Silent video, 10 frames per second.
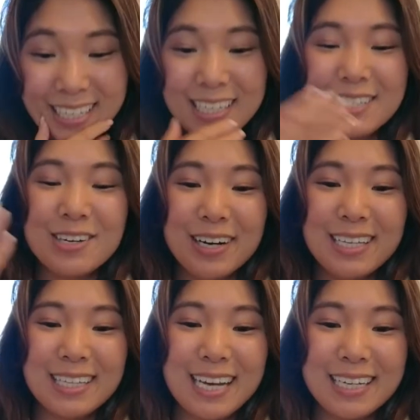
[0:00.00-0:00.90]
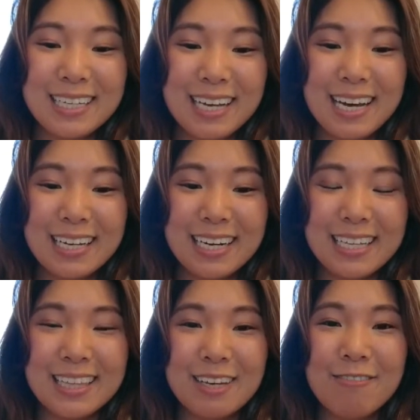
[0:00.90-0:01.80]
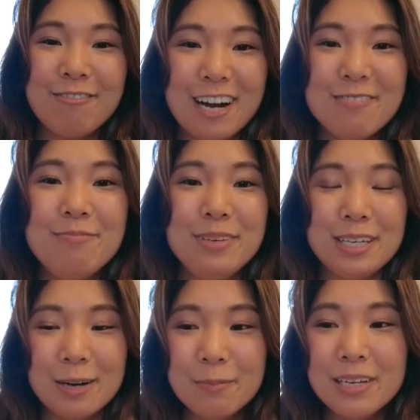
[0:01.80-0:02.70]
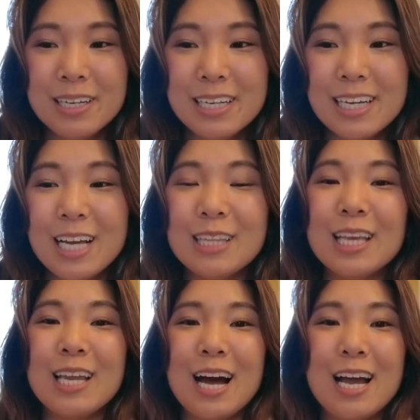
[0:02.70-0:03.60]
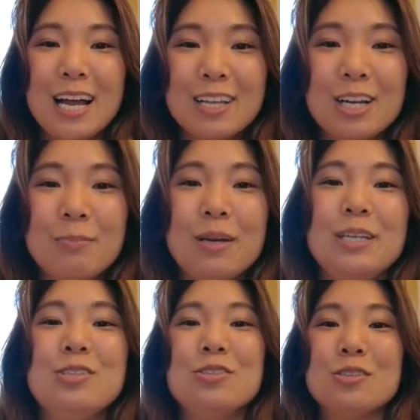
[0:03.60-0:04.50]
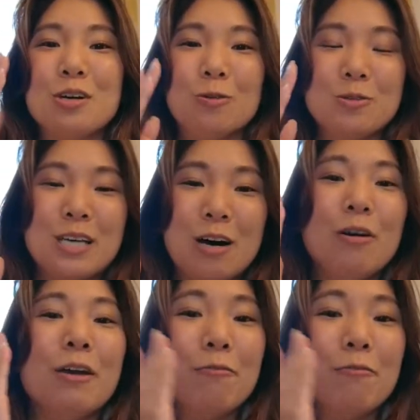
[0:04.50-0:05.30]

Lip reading: So I landed at, I think, 5 p.m. and then I ended up getting to the hotel at